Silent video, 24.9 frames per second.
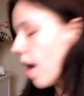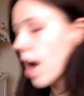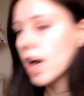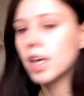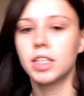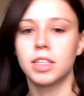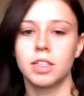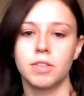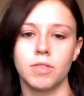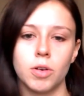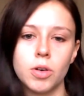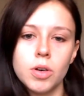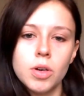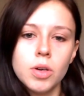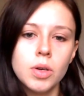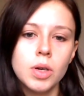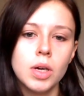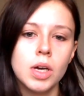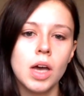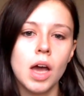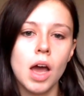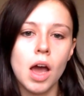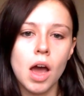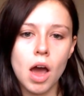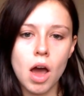first of all,
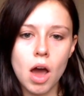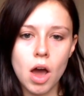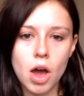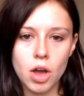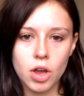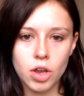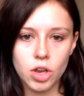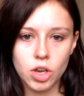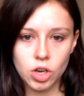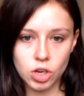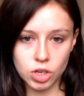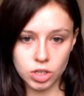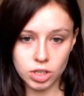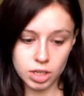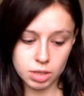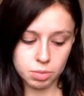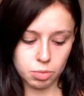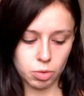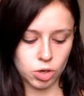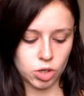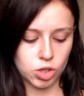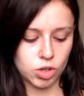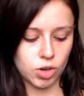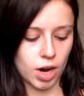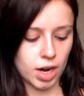use this
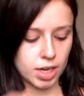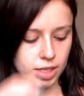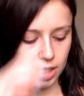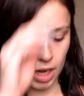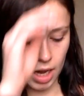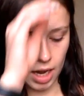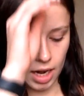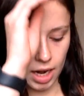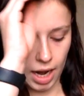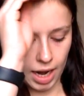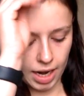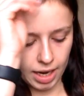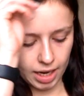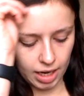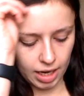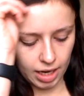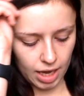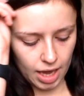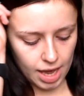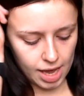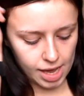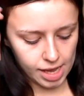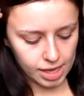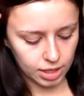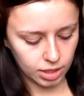moisturiser. Like,
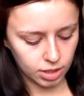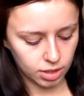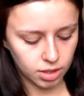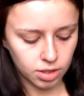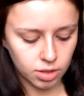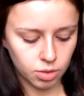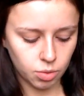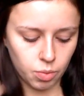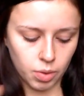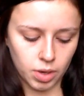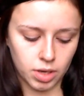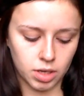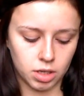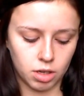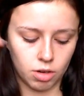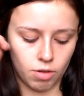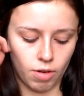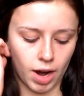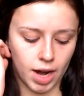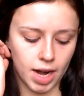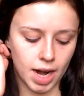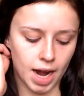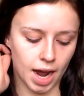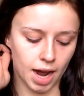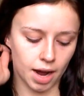it is winter
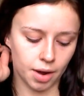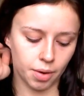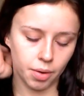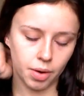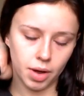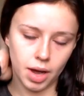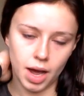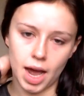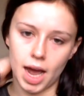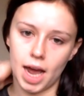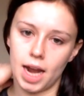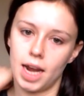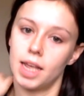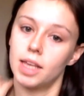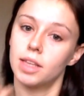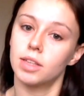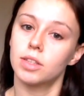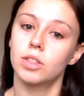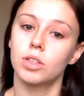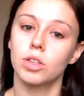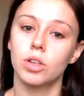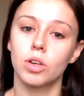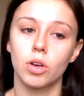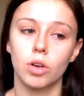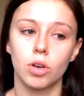right now and
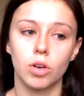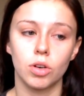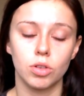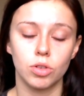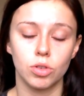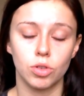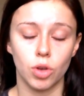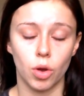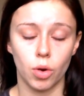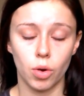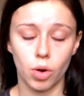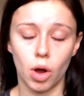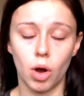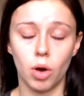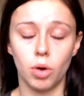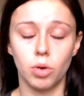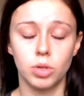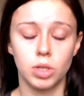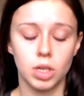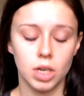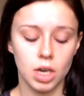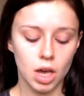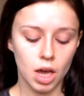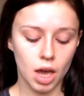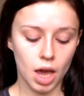it's so
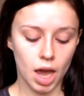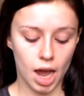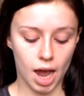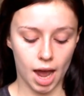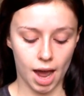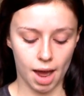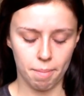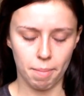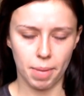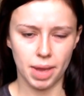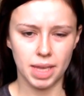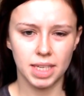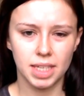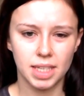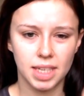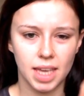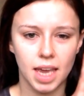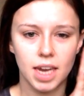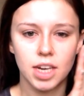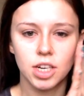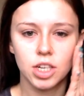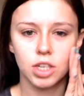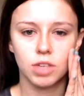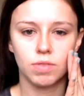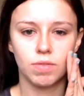cold and my
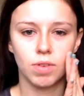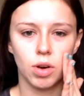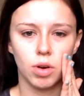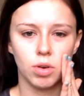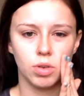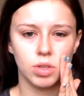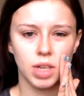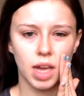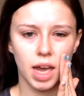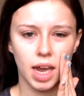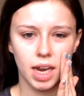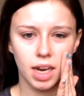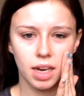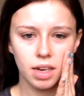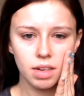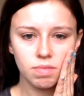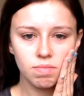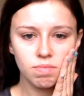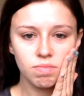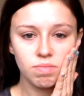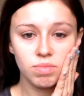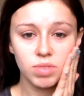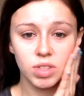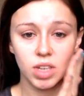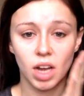skin just feels like
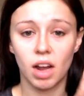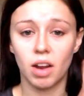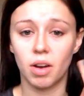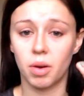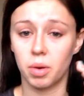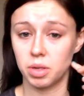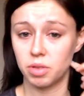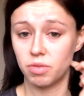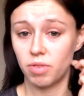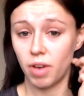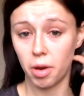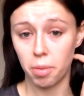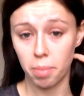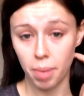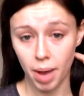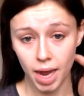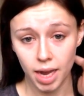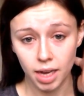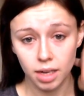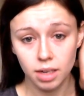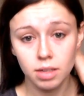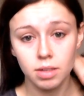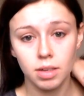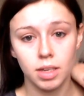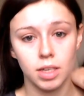dull. It's very
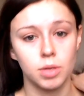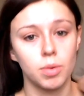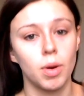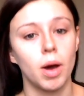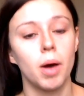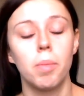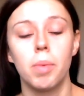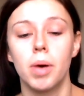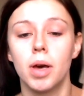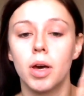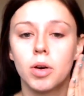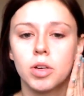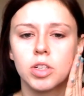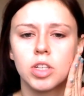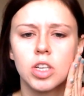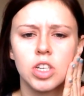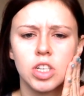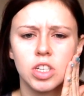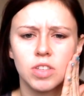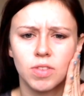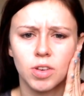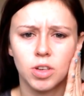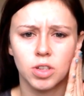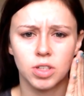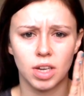pale as well, but it also
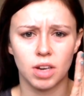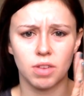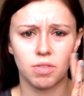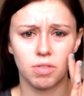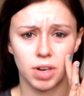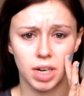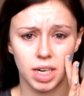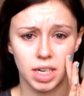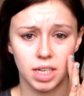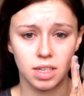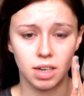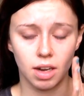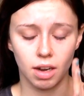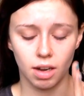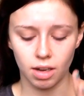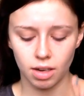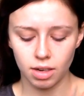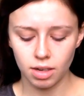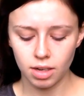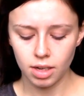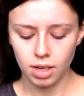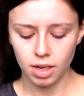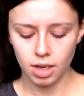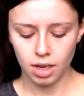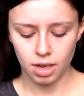just feels like really dull.
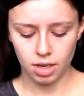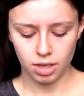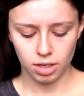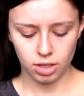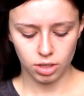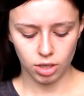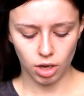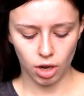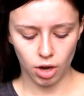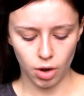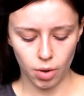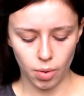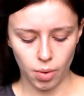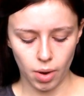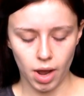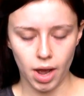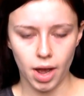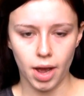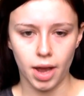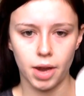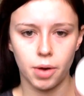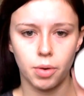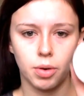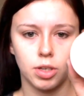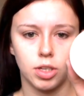So
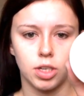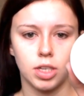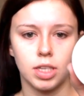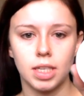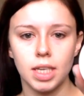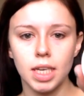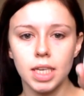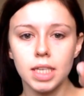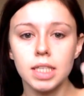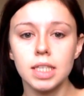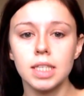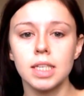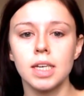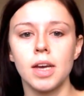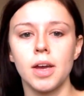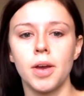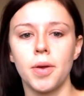I always use this,